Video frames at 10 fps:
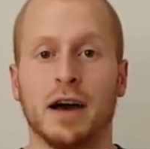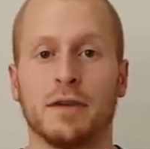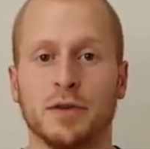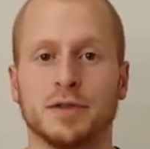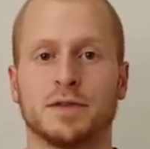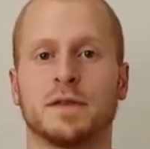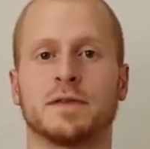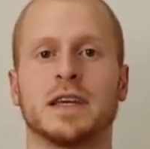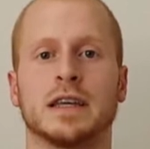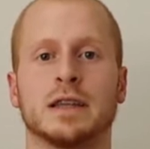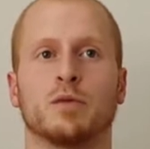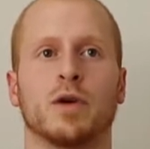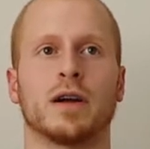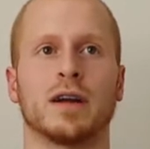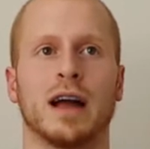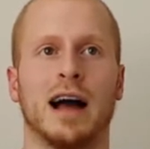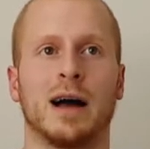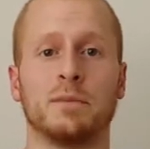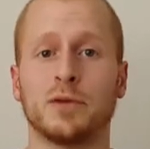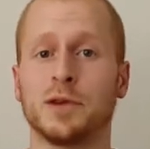of those 15 where
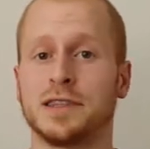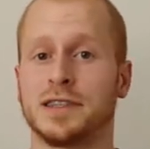I'm pretty